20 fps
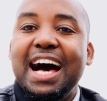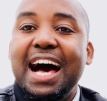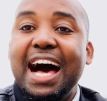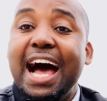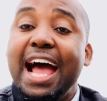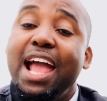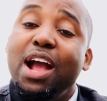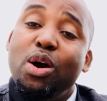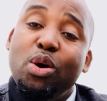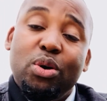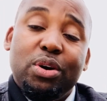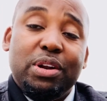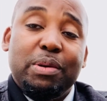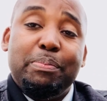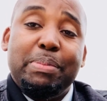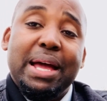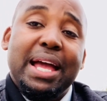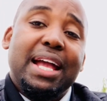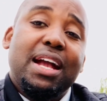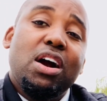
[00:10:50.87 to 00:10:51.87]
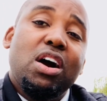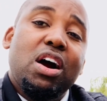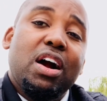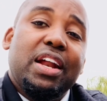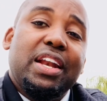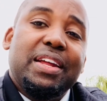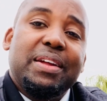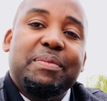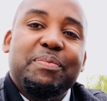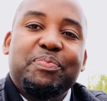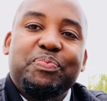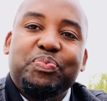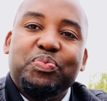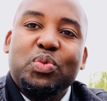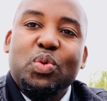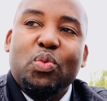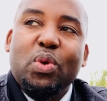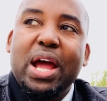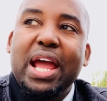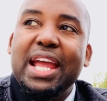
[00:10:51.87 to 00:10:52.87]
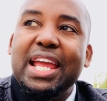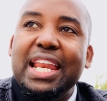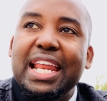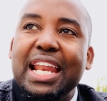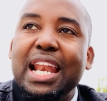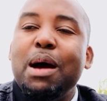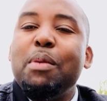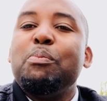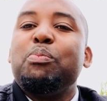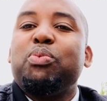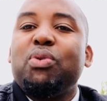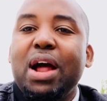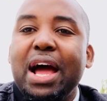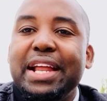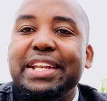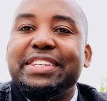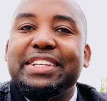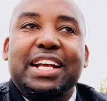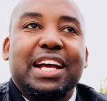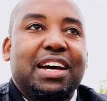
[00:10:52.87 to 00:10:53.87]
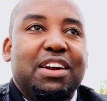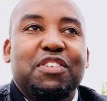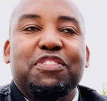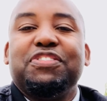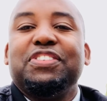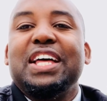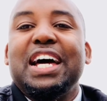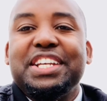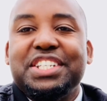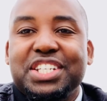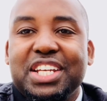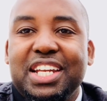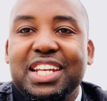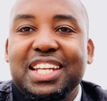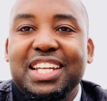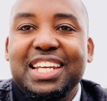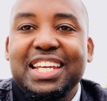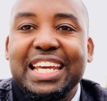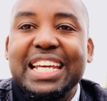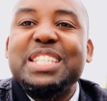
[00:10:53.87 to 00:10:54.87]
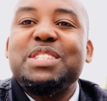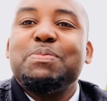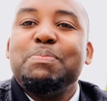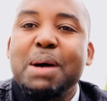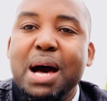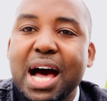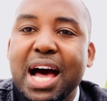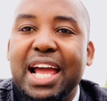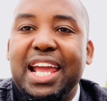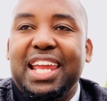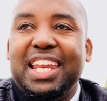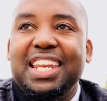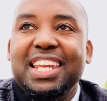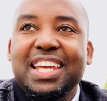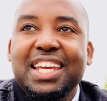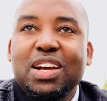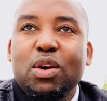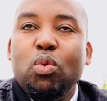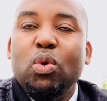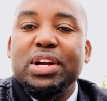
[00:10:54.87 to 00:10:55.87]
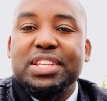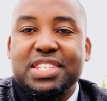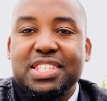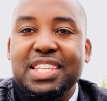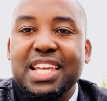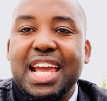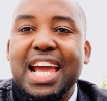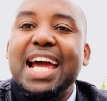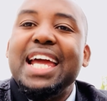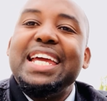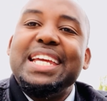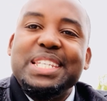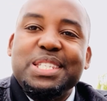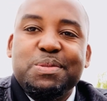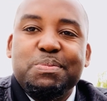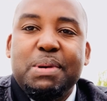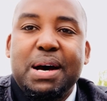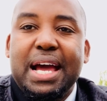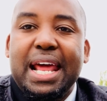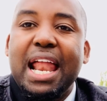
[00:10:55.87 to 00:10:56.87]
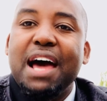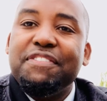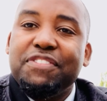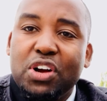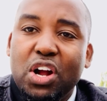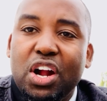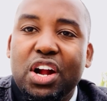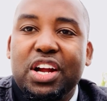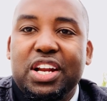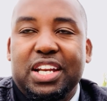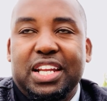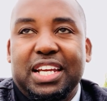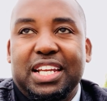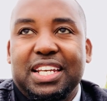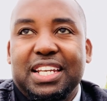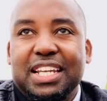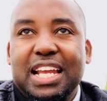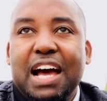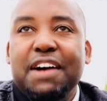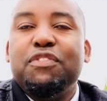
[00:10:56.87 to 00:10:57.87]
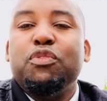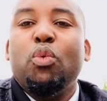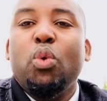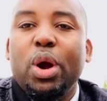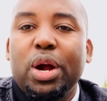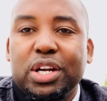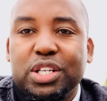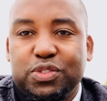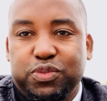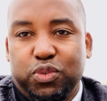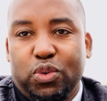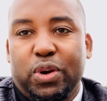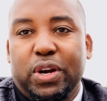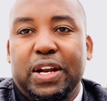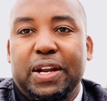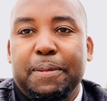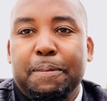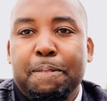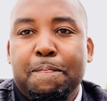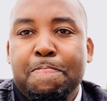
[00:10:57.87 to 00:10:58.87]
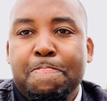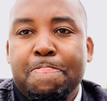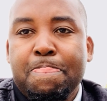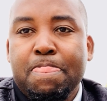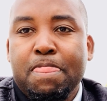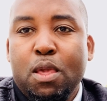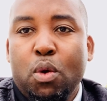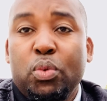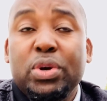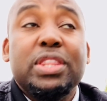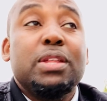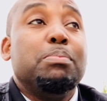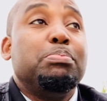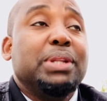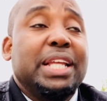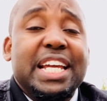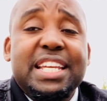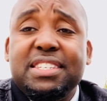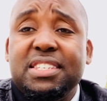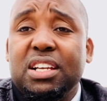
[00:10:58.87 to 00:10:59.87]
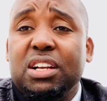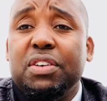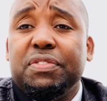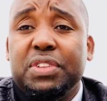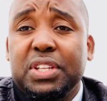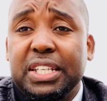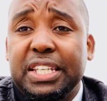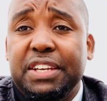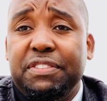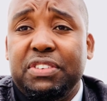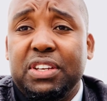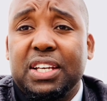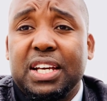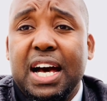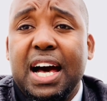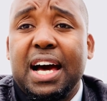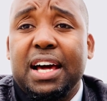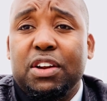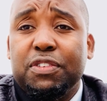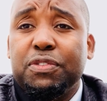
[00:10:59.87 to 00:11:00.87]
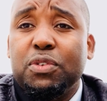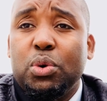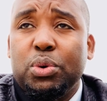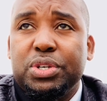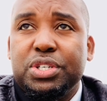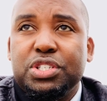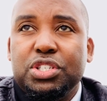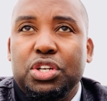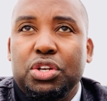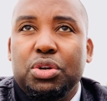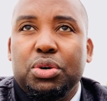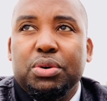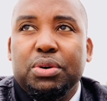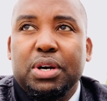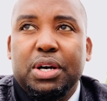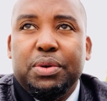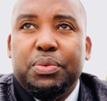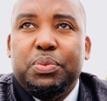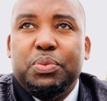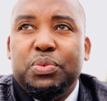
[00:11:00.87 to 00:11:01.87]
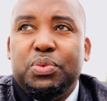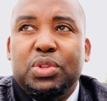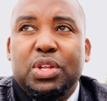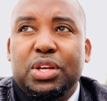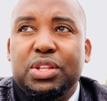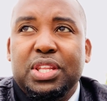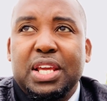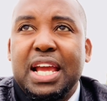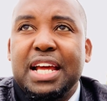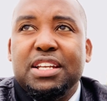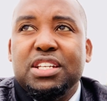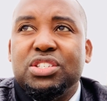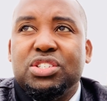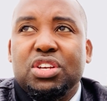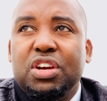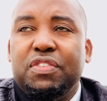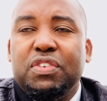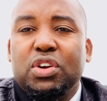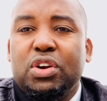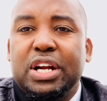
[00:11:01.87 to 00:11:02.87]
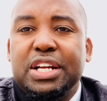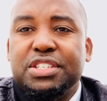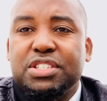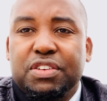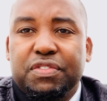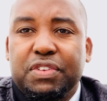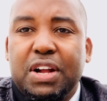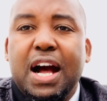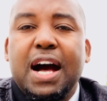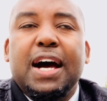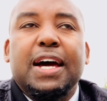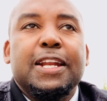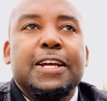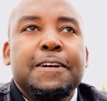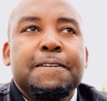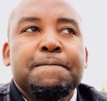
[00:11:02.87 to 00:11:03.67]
I own a bank card, right? And I'm proud to kind of flash it. It's mine. What's there is mine. I've earned it. I've worked for it. With the blessing of the living God, of course, the undeserving grace of God.